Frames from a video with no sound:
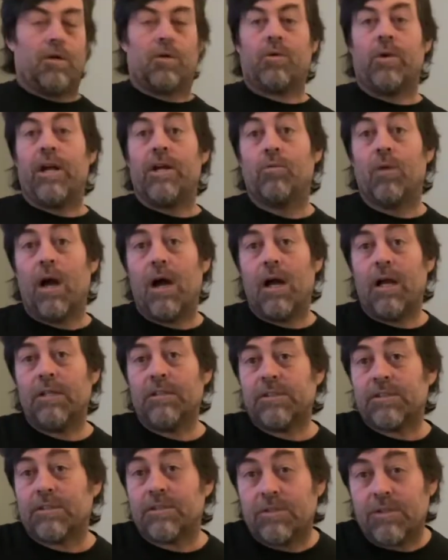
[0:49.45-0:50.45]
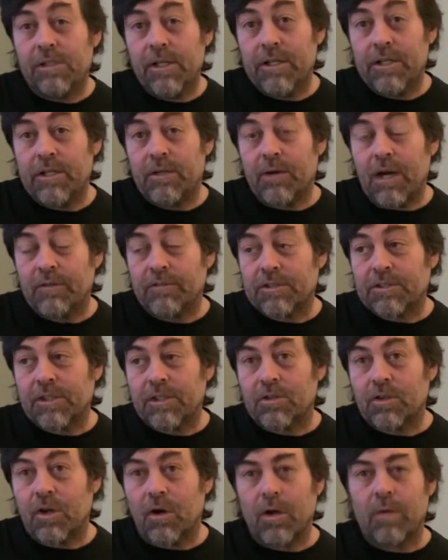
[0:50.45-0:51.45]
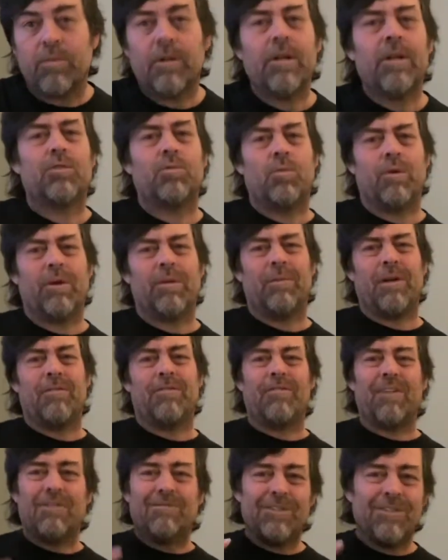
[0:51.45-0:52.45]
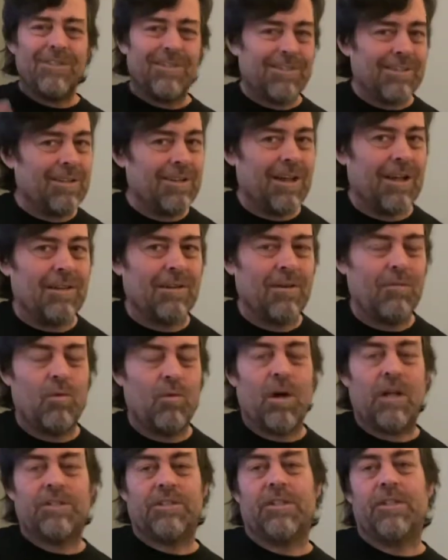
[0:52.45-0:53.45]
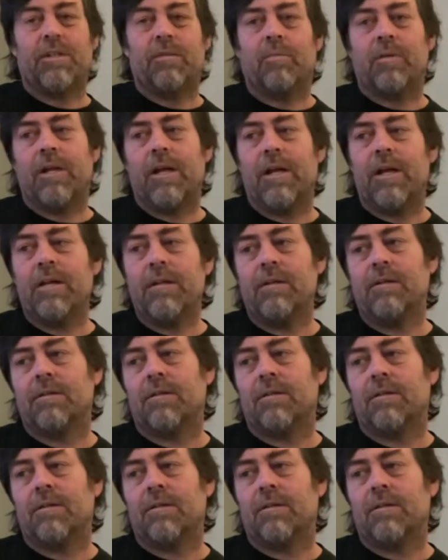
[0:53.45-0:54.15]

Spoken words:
Craig Ross, Lenny Kravitz guitar player, is one of my favorites. I love watching him play.